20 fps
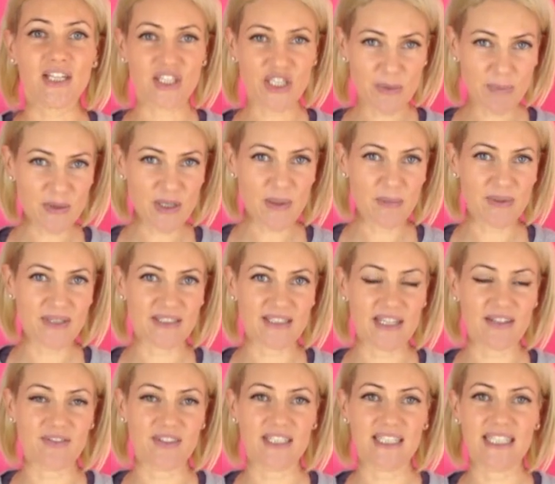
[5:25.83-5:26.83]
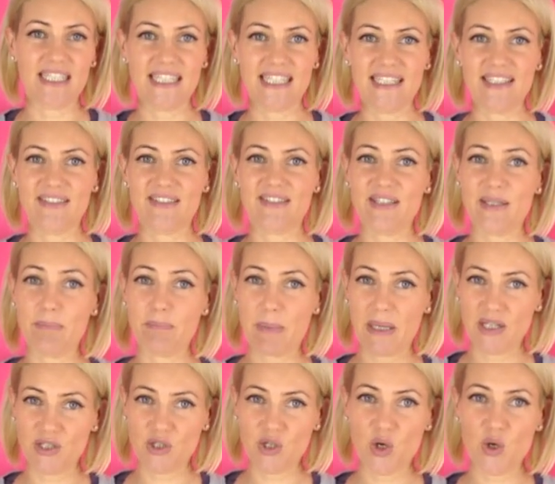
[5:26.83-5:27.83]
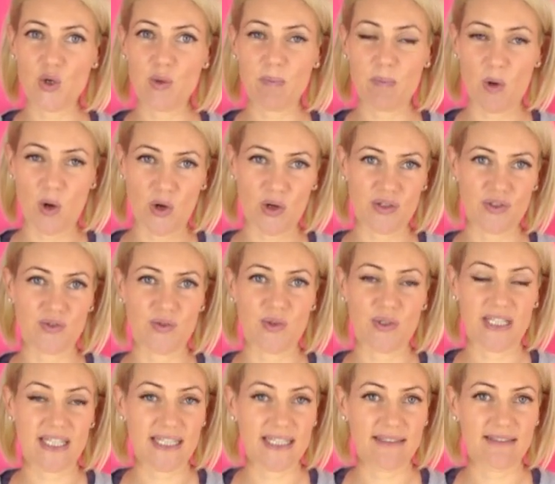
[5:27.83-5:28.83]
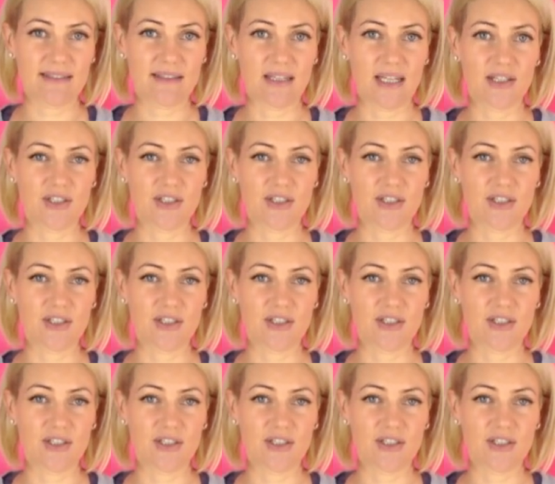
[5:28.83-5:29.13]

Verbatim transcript: Tip number seven is the bento box for kids'